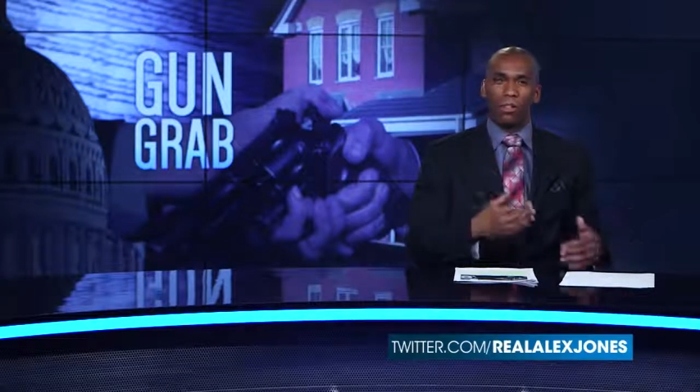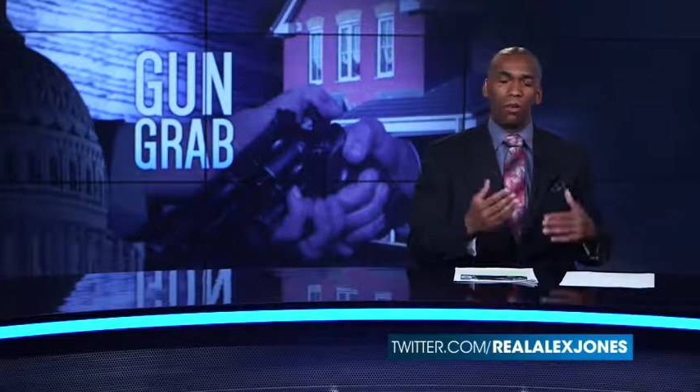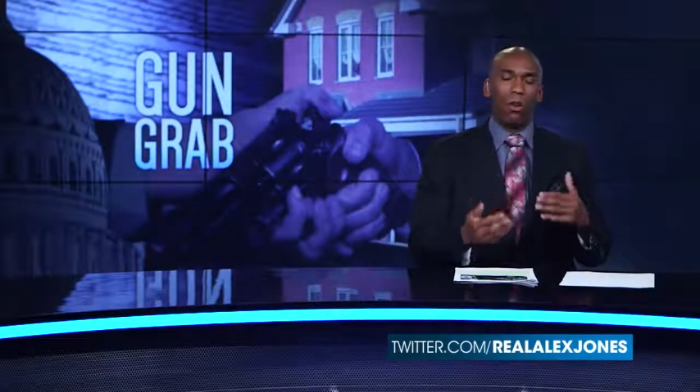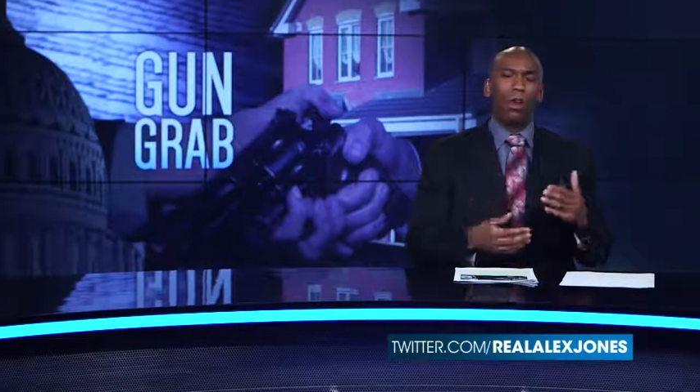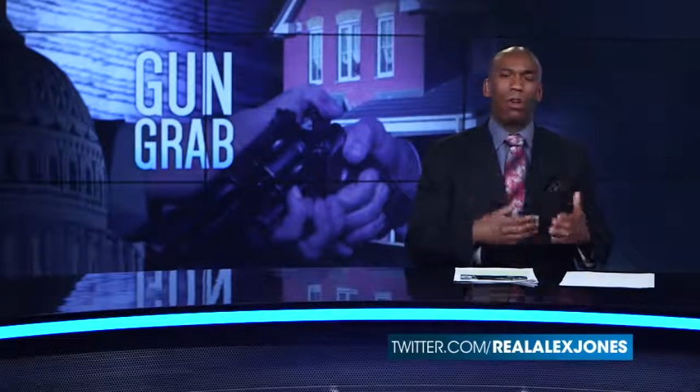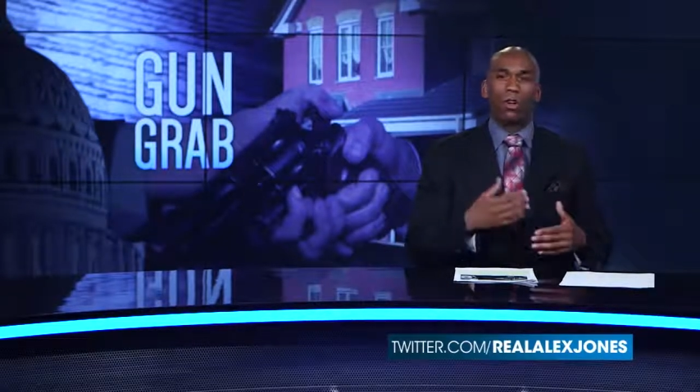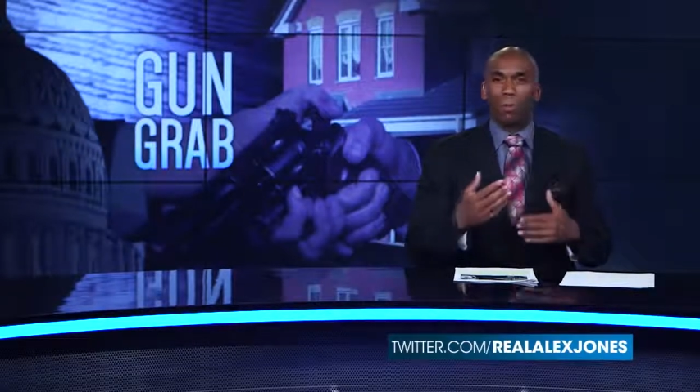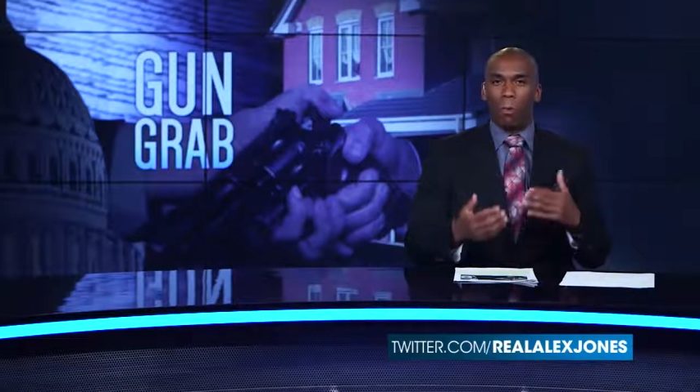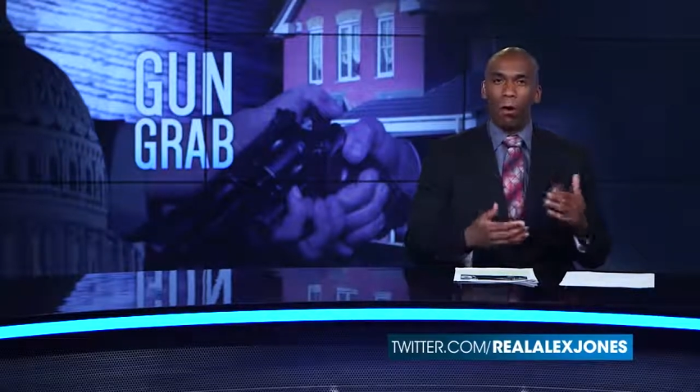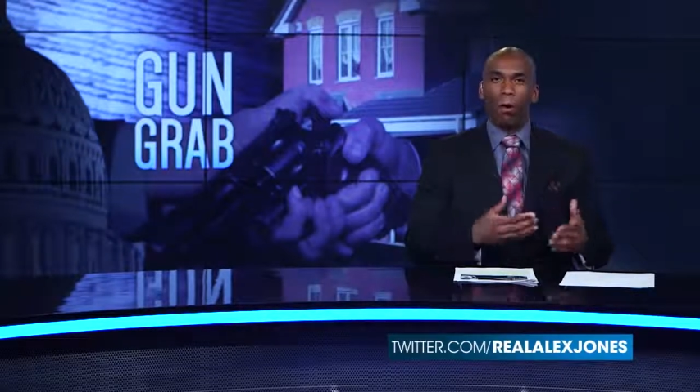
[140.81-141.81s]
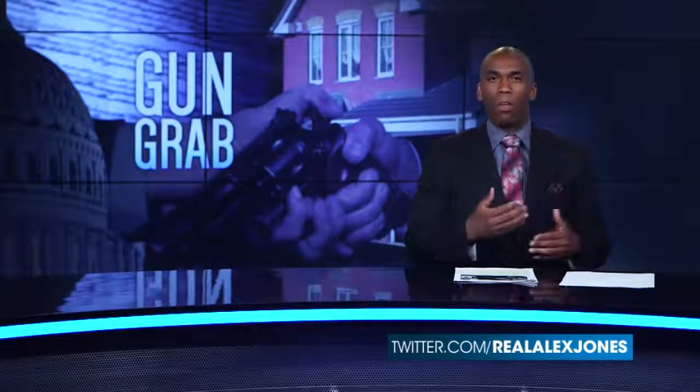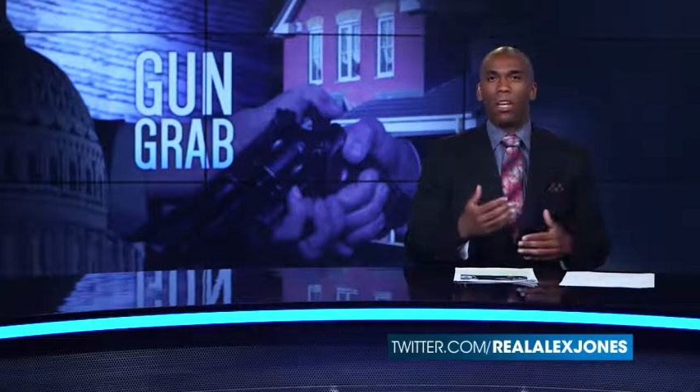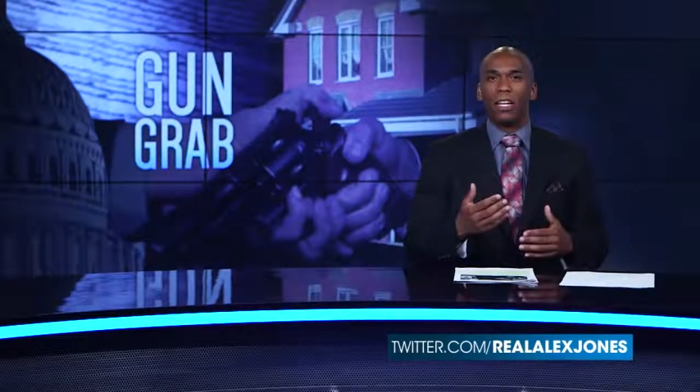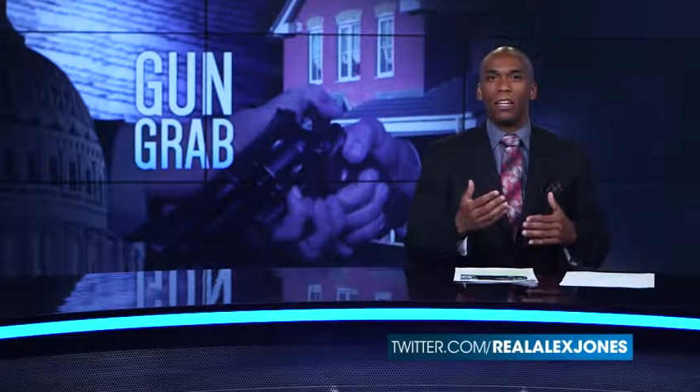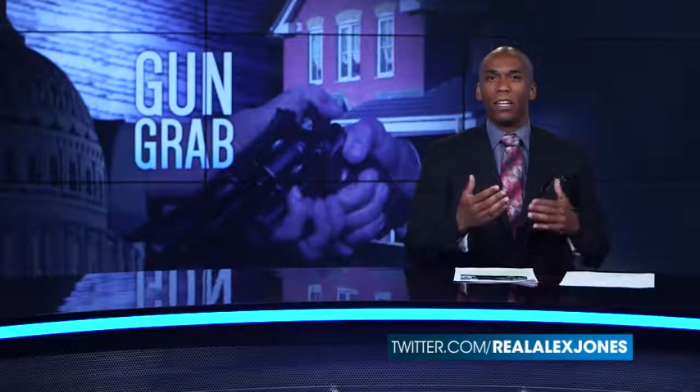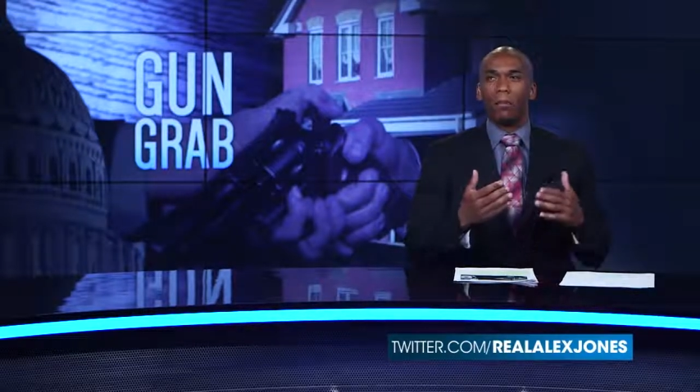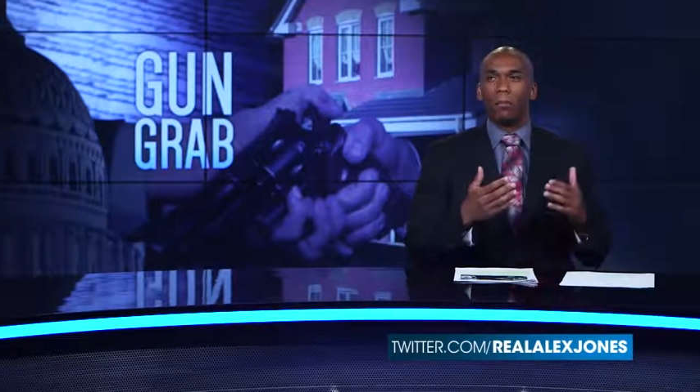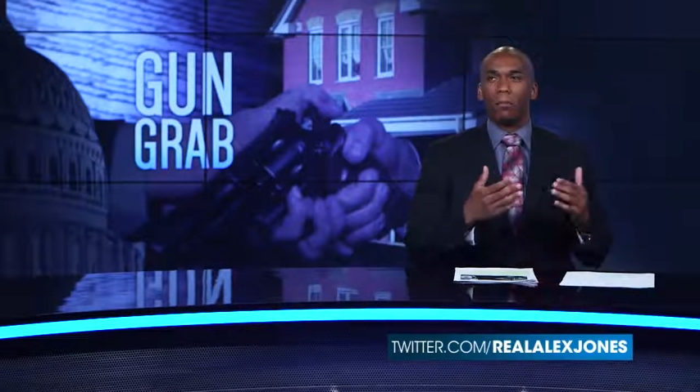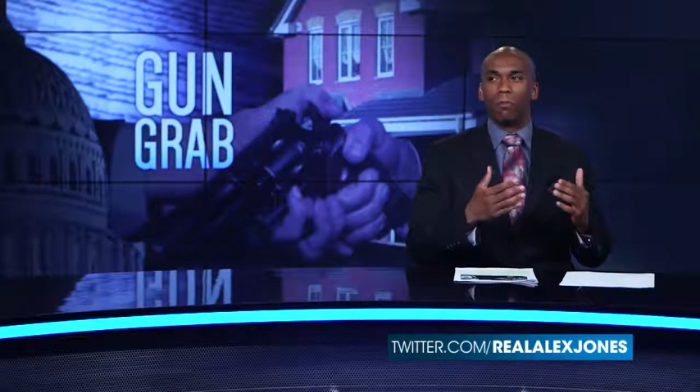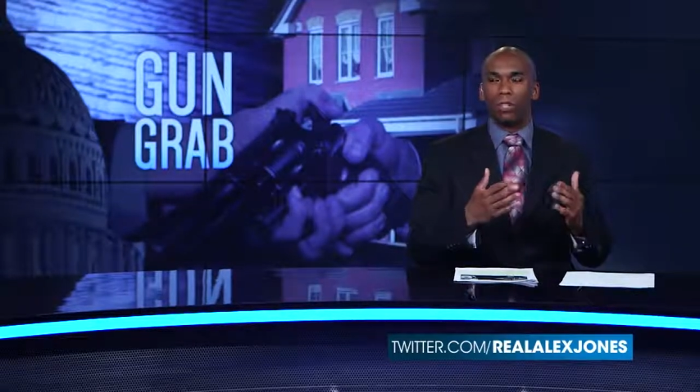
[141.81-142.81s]
So your polling
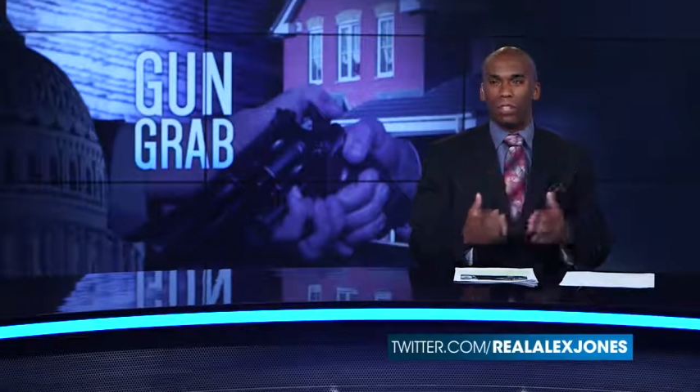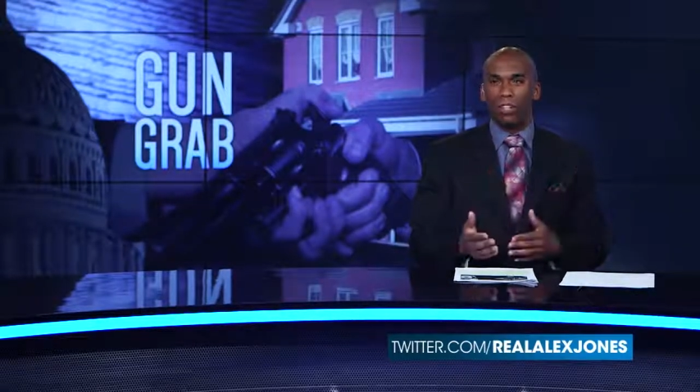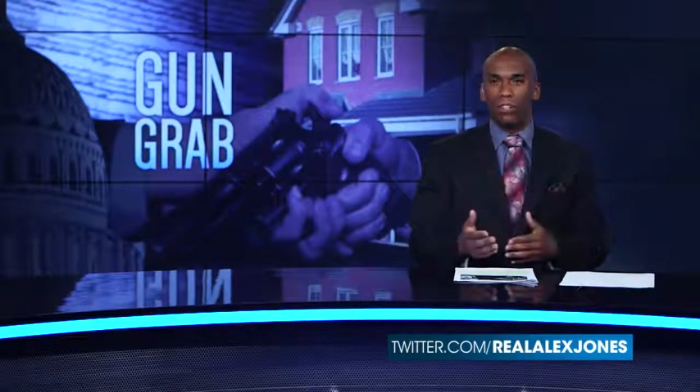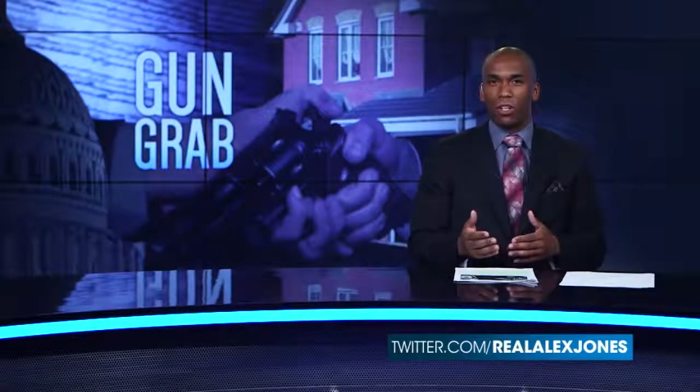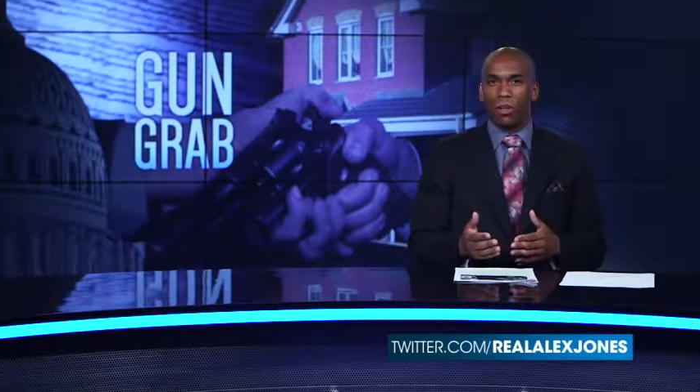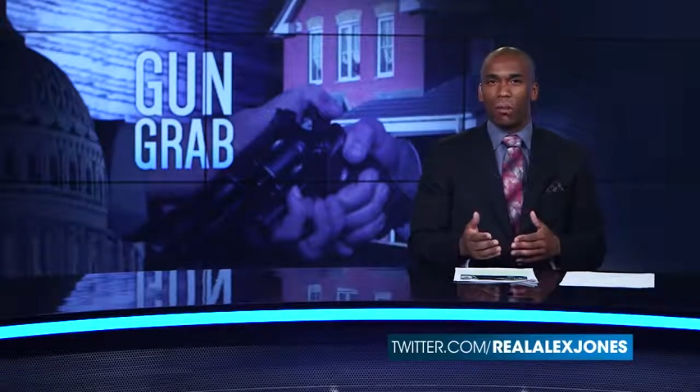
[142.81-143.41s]
position,